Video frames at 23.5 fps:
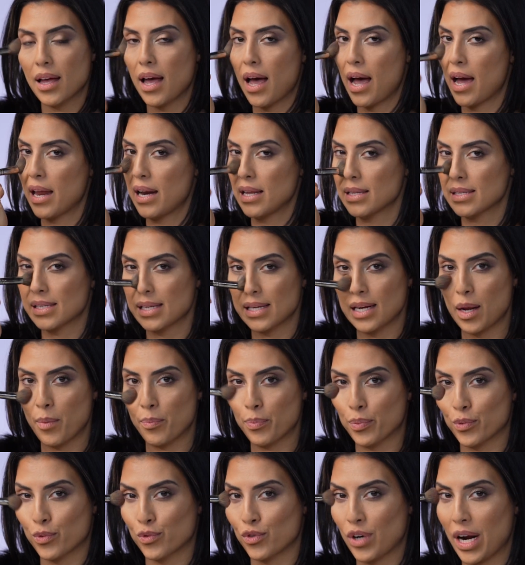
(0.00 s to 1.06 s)
and it's gonna
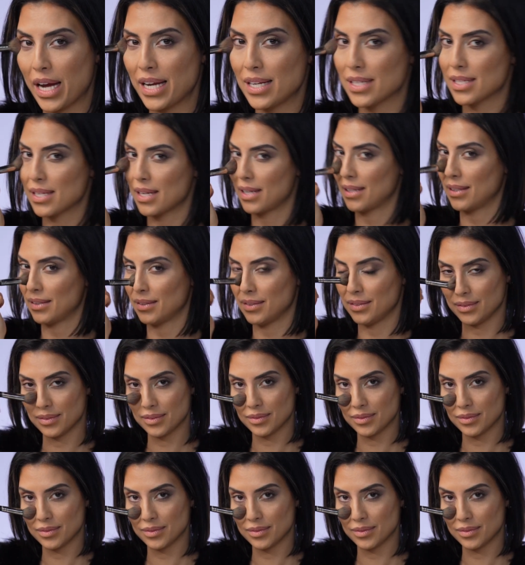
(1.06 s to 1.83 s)
brighten.